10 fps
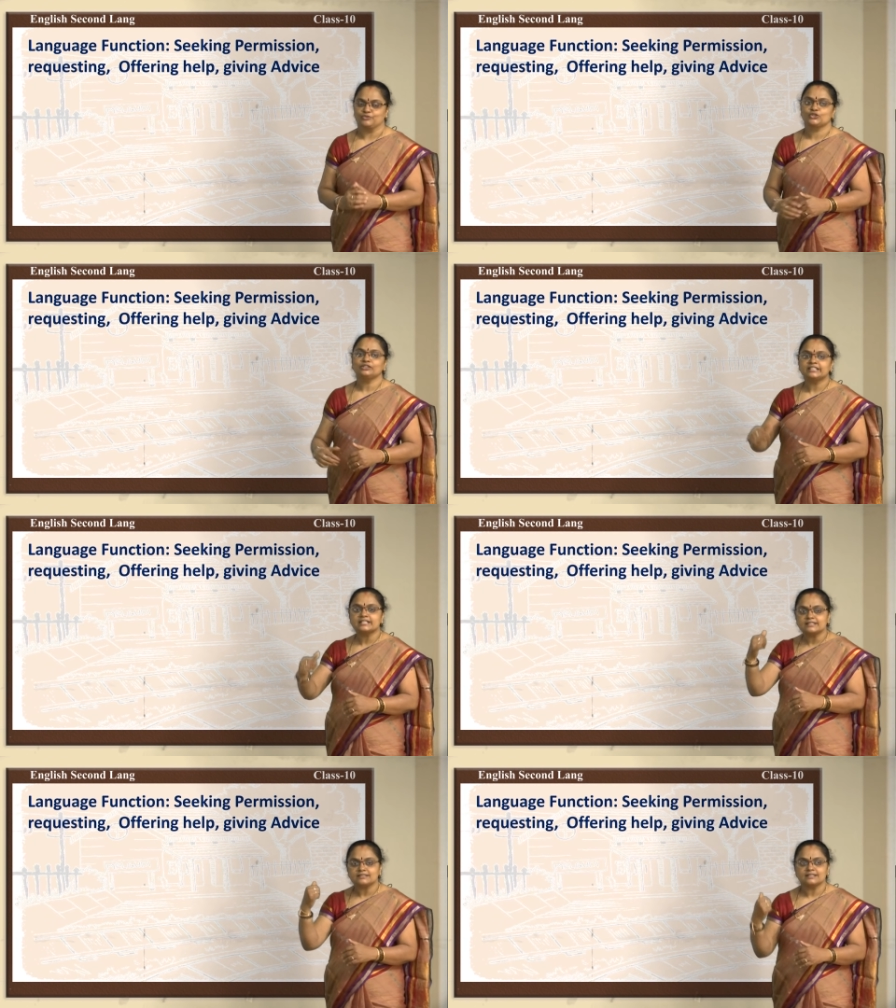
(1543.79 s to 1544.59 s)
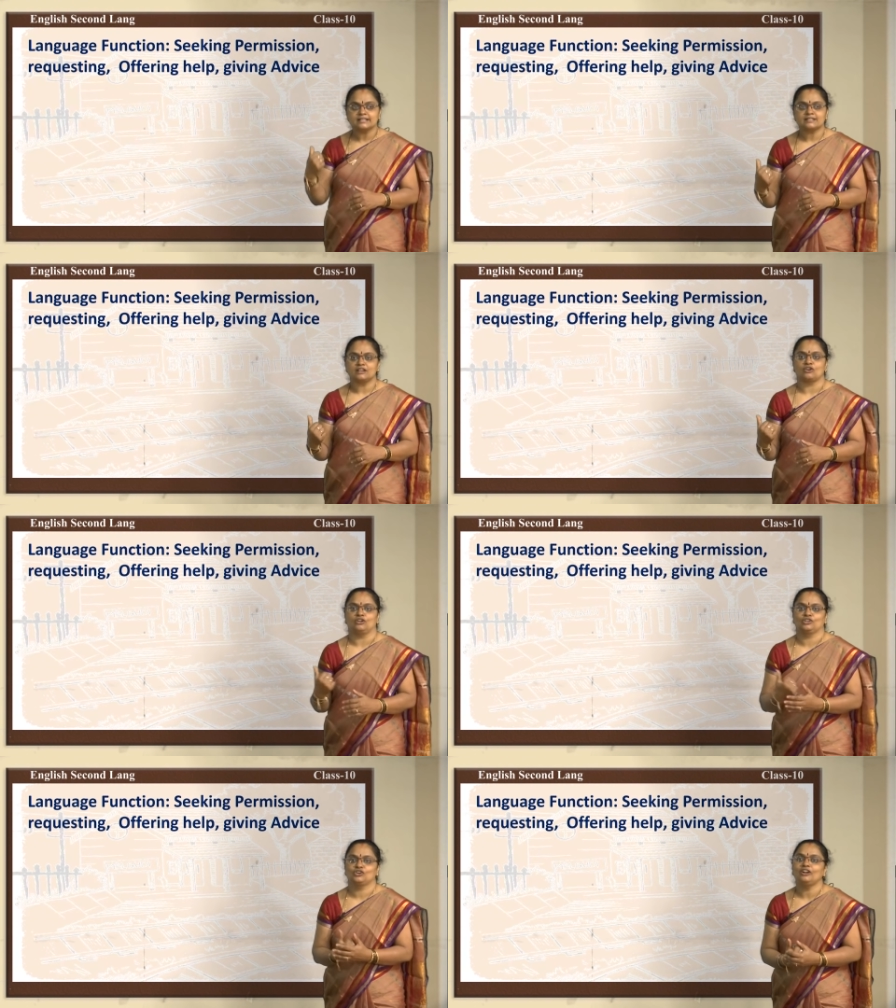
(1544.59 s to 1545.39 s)
So, these, these are all
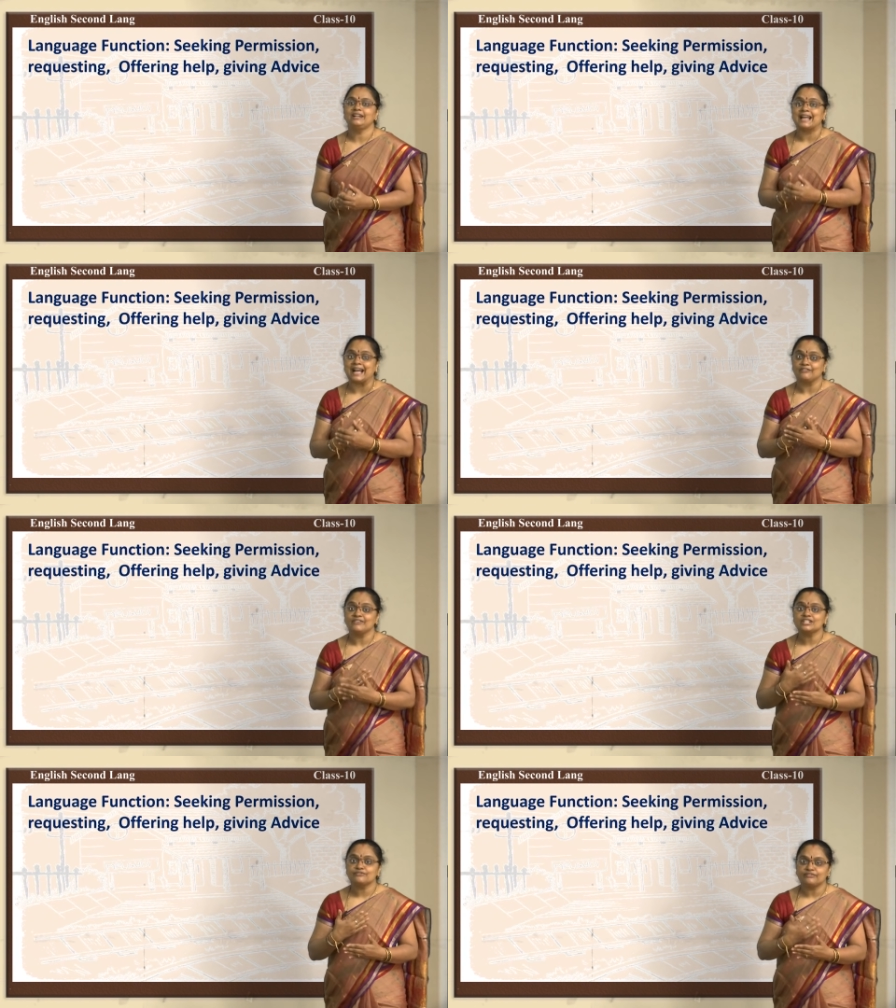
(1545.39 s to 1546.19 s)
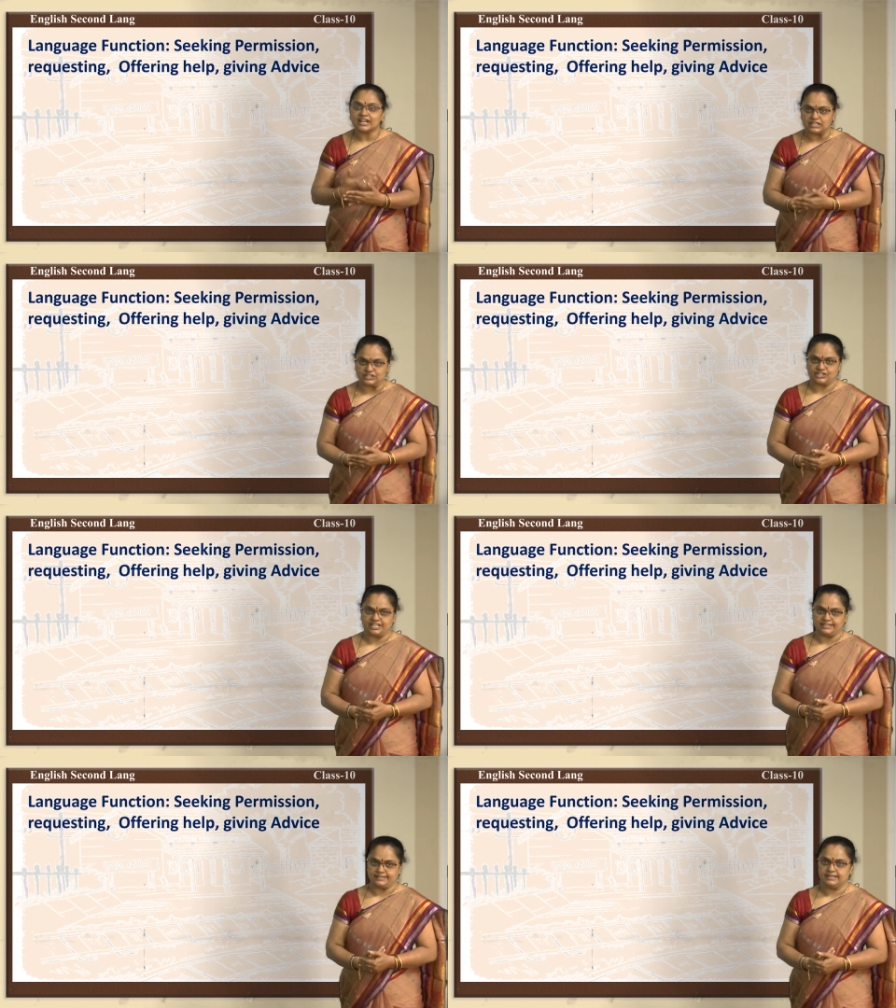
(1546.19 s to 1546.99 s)
called language
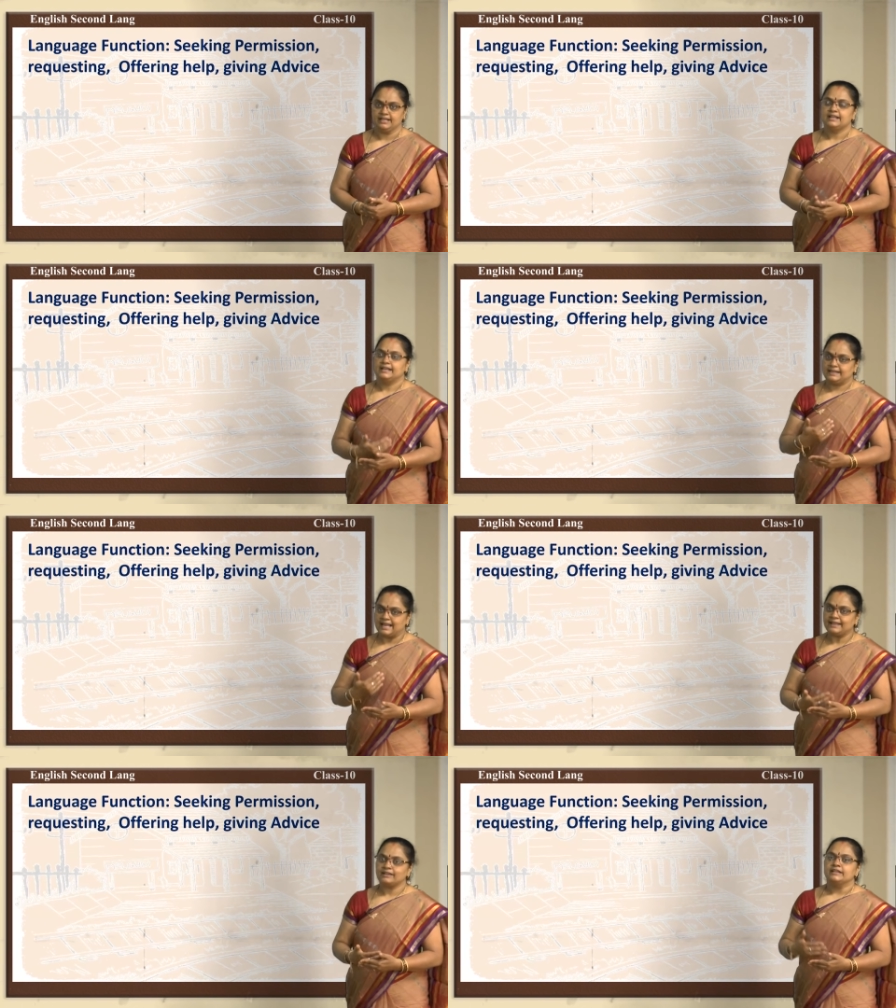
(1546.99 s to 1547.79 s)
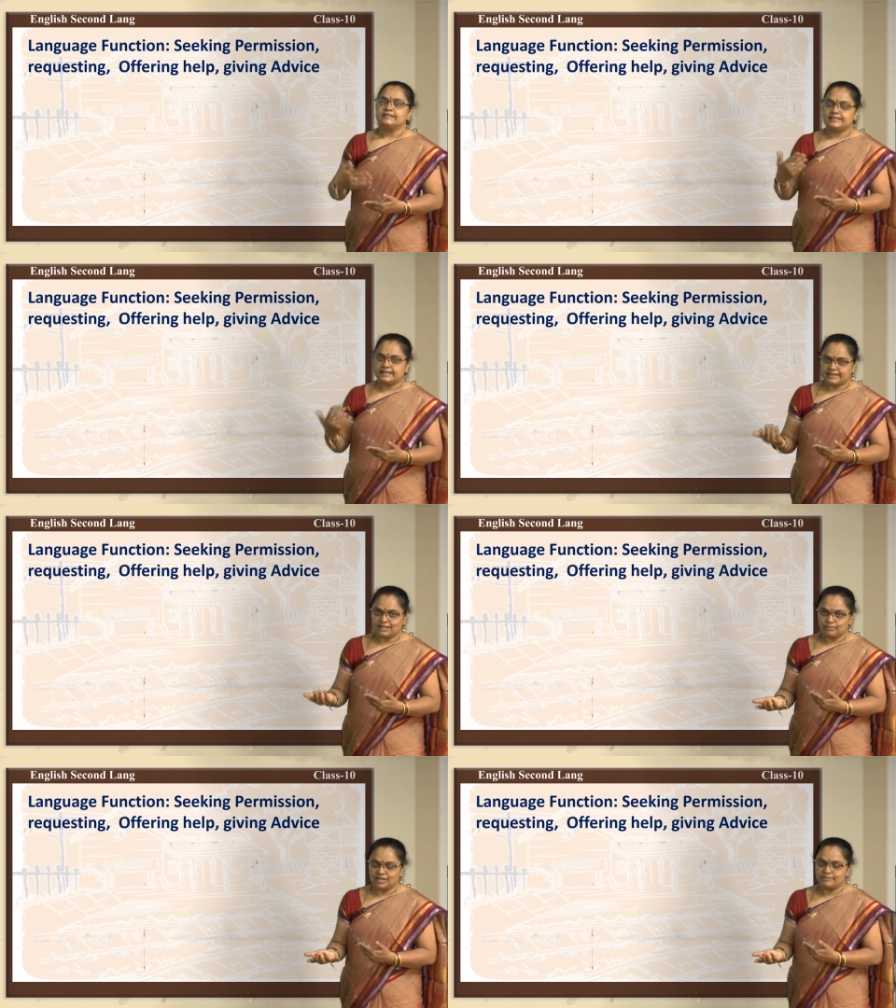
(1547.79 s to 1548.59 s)
functions like seeking
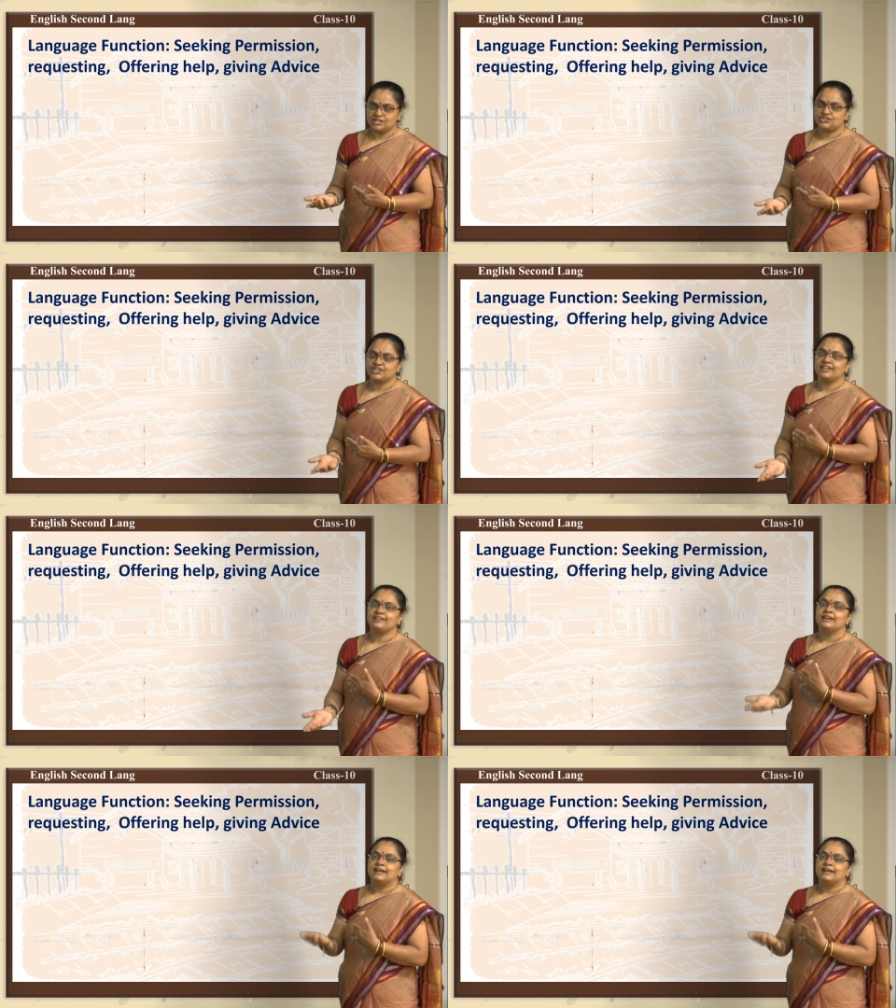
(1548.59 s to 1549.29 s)
permission,